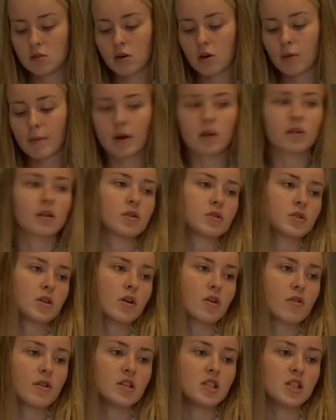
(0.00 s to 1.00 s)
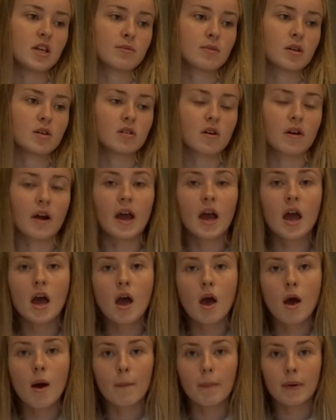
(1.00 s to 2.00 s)
Oh my god, that was so cringy, I'm so sorry.
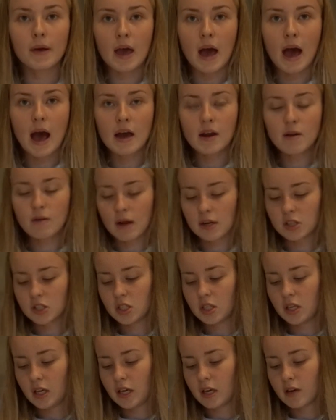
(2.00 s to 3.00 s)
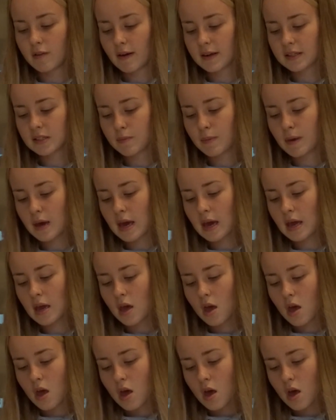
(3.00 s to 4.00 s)
But yeah, I don't actually need a
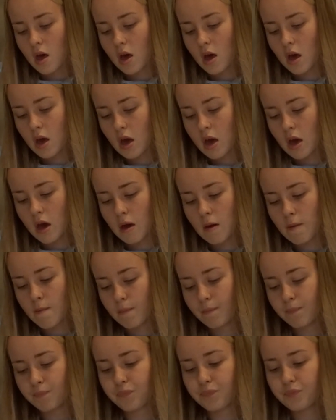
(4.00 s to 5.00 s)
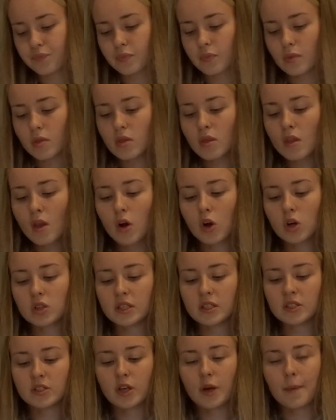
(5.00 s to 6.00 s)
recipe, because
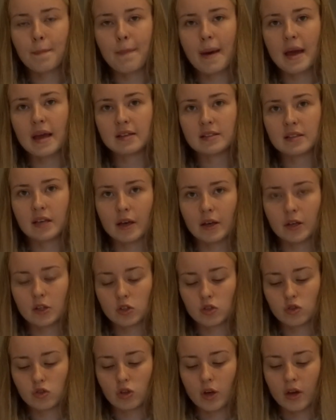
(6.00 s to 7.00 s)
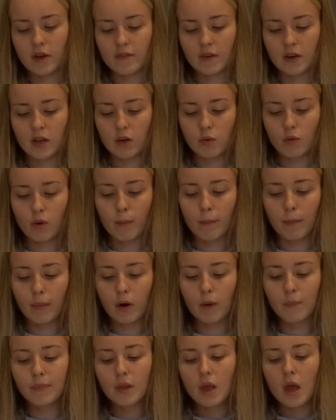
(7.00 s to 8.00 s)
it's so basic, you just don't even need one.
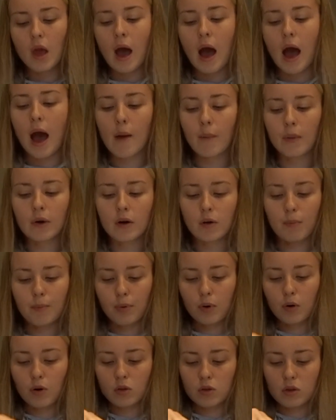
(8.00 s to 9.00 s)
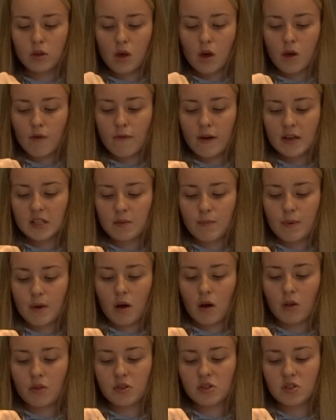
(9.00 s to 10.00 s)
But I will put the recipe
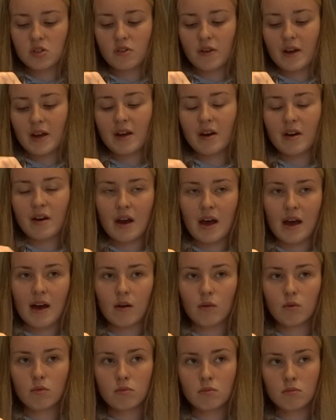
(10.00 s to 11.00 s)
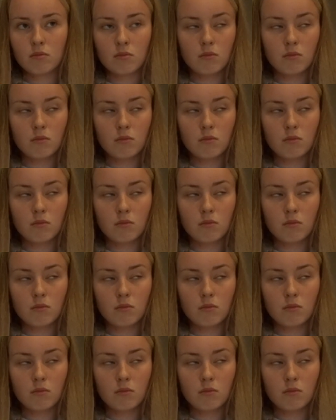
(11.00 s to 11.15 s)
on the screen now.